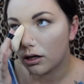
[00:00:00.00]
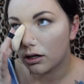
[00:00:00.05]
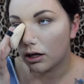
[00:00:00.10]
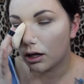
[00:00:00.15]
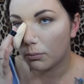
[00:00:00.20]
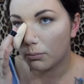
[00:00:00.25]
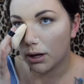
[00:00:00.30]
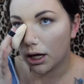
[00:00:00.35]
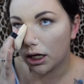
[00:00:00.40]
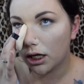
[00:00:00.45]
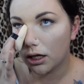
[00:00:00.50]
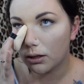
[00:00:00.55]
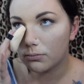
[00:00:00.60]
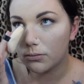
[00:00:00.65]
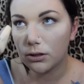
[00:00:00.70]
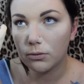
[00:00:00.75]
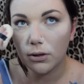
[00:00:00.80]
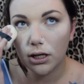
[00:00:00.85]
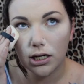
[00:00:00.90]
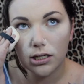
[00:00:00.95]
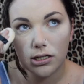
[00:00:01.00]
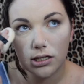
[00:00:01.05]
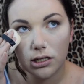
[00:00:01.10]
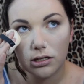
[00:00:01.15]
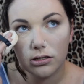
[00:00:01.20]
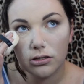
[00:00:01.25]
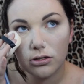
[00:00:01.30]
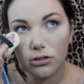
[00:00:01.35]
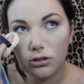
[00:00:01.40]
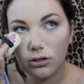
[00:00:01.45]
Now many of you
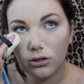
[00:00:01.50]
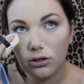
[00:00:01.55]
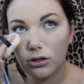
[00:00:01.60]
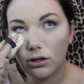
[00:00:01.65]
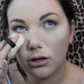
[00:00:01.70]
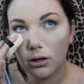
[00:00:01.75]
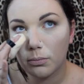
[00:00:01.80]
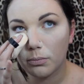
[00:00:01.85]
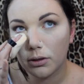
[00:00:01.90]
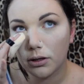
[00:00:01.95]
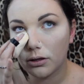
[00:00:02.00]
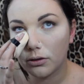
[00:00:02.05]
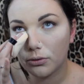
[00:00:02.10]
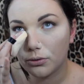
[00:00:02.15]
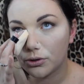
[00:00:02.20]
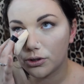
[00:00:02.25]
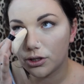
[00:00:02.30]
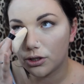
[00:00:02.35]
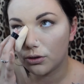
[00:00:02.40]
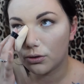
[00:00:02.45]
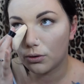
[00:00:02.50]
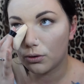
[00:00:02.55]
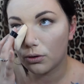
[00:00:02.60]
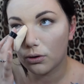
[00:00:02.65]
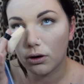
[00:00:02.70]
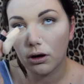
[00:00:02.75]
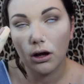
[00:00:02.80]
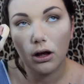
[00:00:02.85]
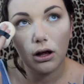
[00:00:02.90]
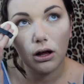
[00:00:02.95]
says to put your